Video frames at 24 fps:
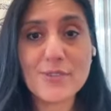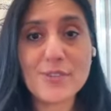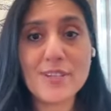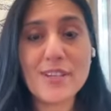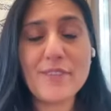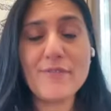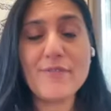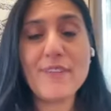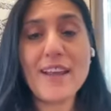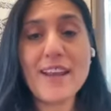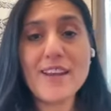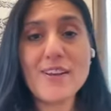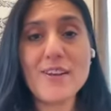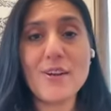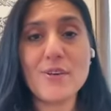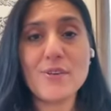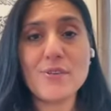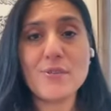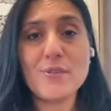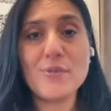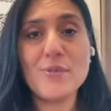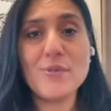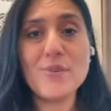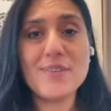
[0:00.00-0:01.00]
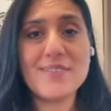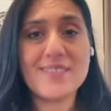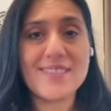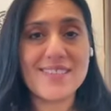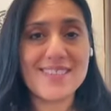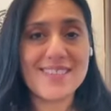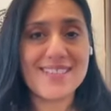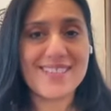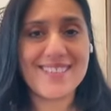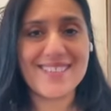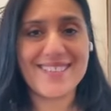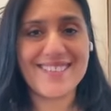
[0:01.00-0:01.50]
Today, find out who is
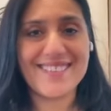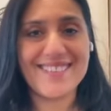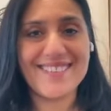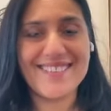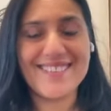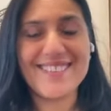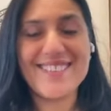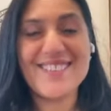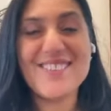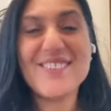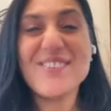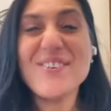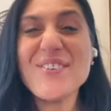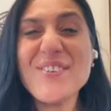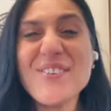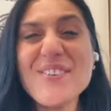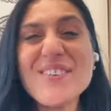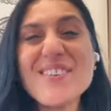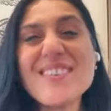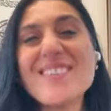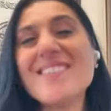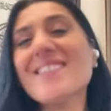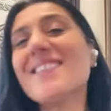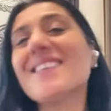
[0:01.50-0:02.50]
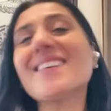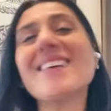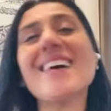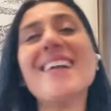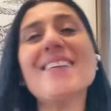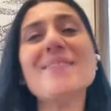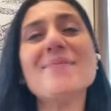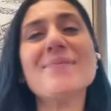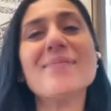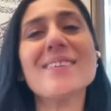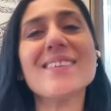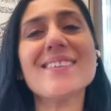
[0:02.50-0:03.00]
it? Who is the
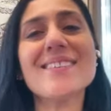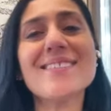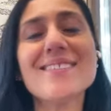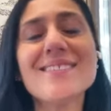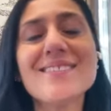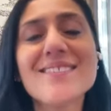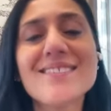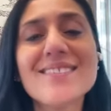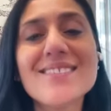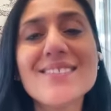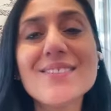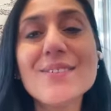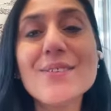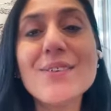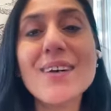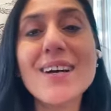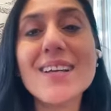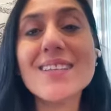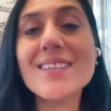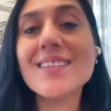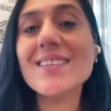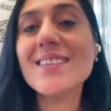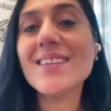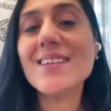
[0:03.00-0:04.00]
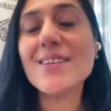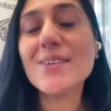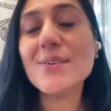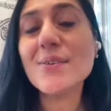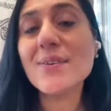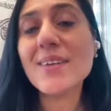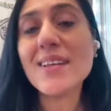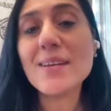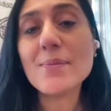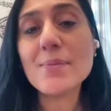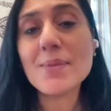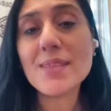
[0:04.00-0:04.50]
culprit? No other than
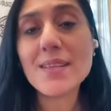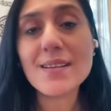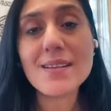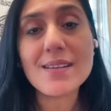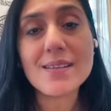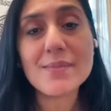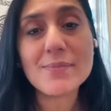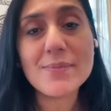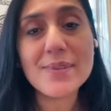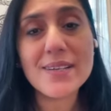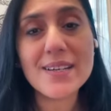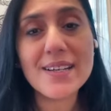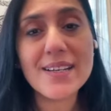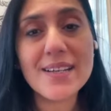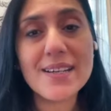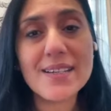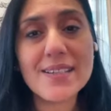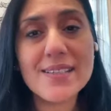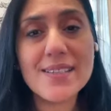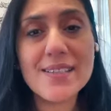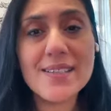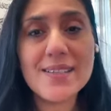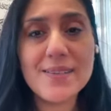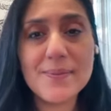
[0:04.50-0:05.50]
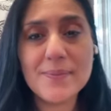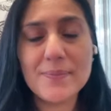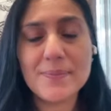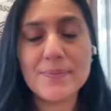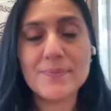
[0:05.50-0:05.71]
you can be the culprit, girl.